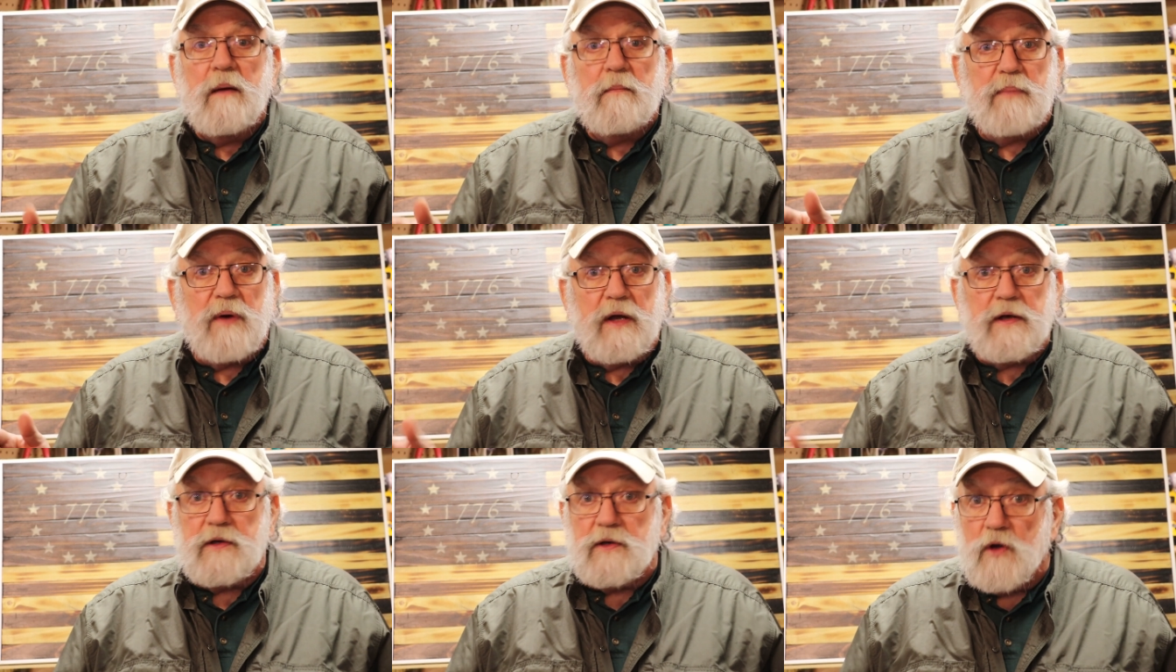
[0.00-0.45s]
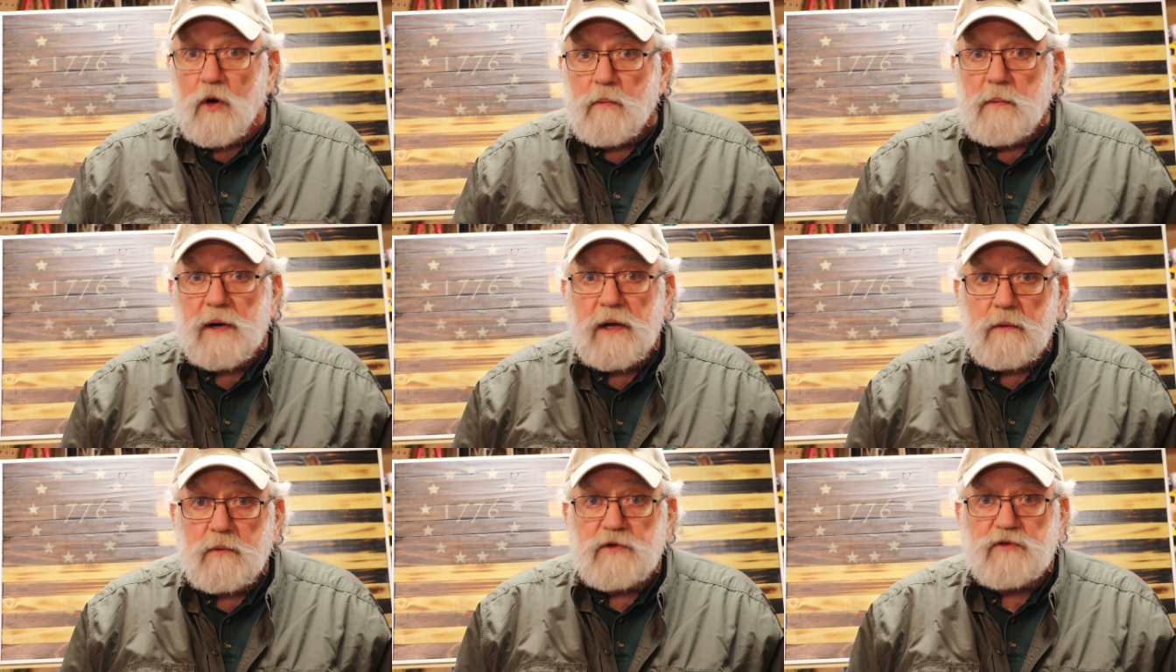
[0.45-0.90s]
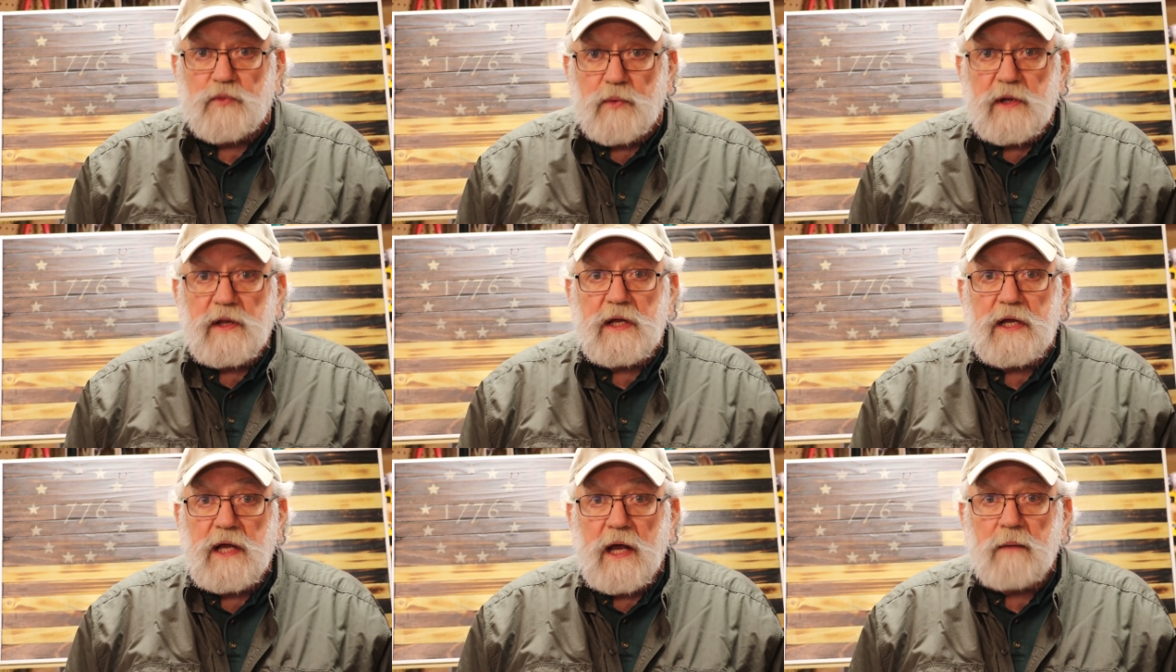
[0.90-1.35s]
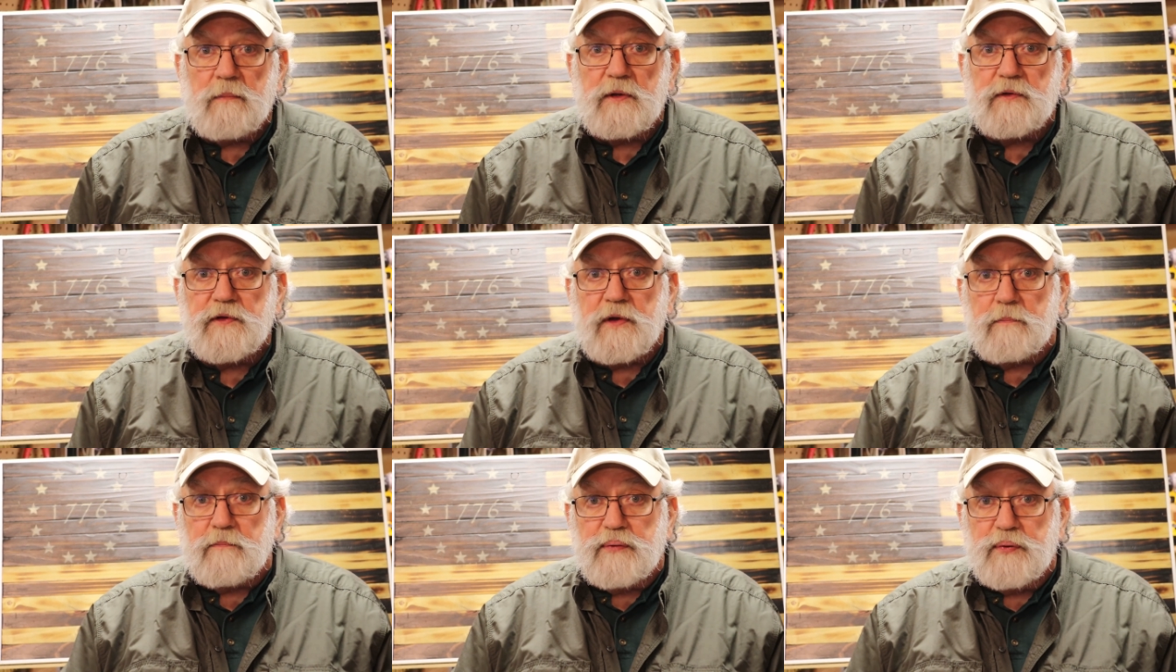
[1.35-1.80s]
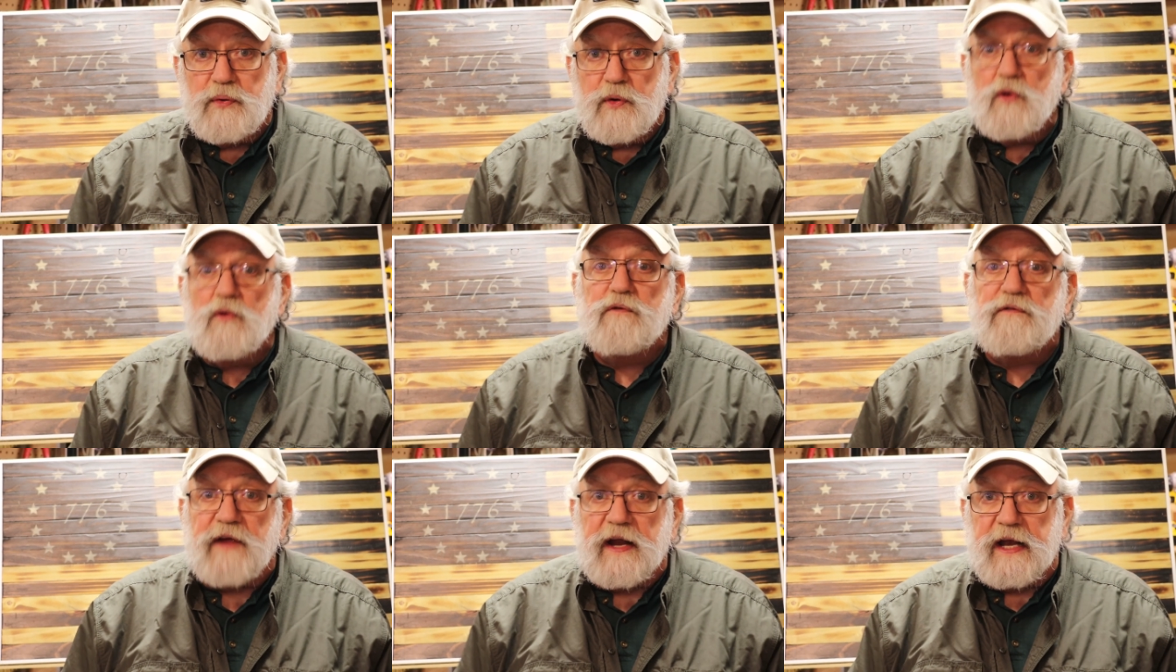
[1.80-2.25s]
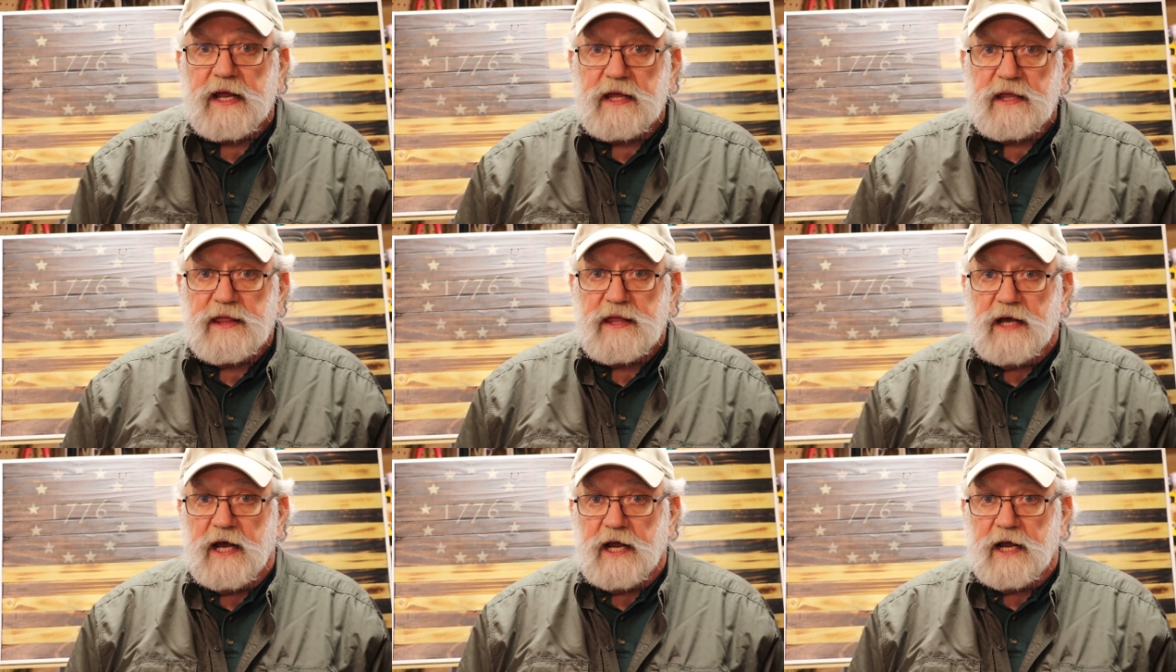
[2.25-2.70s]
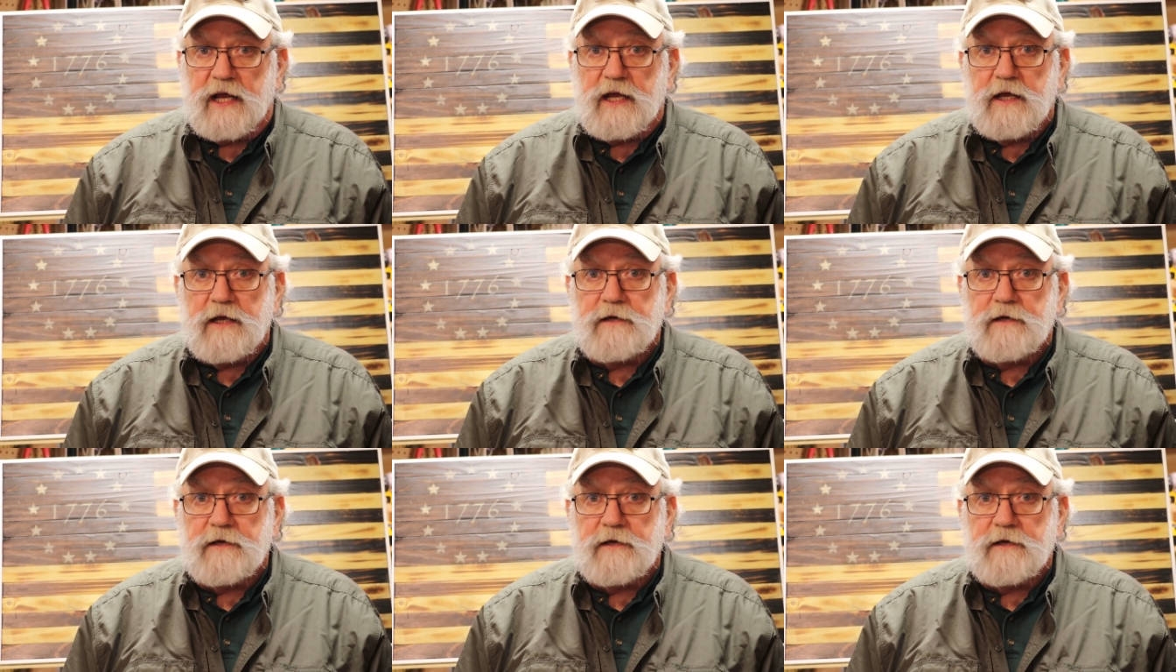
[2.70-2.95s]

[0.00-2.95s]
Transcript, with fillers: but nobody was really able to prove anything.